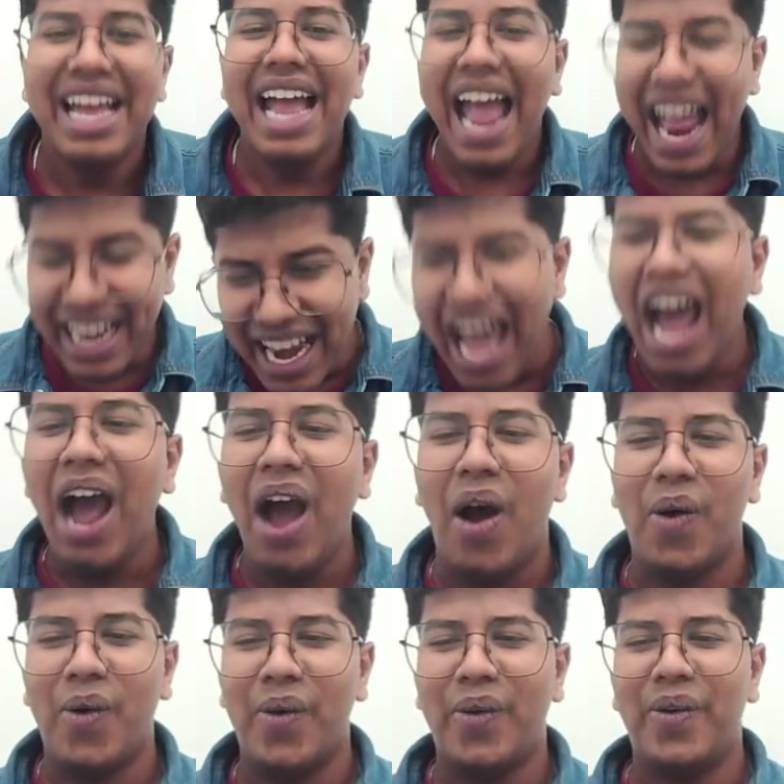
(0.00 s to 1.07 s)
And now,
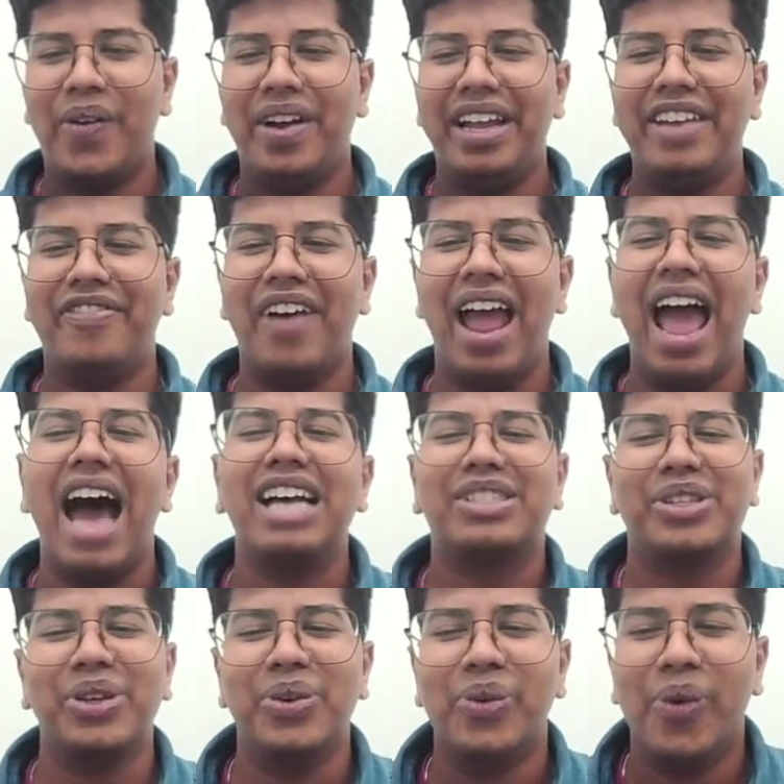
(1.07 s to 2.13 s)
if I
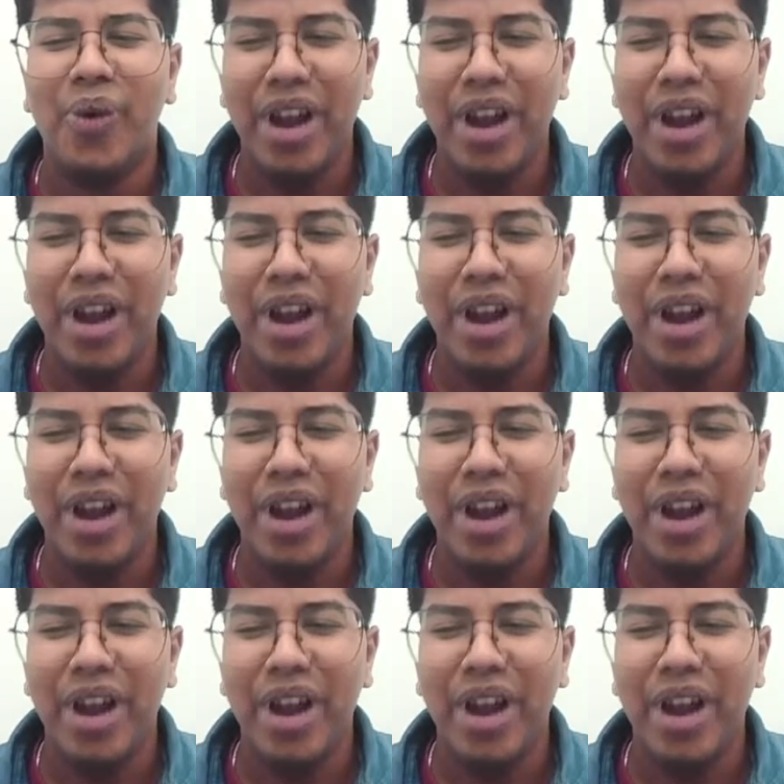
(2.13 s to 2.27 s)
ask you,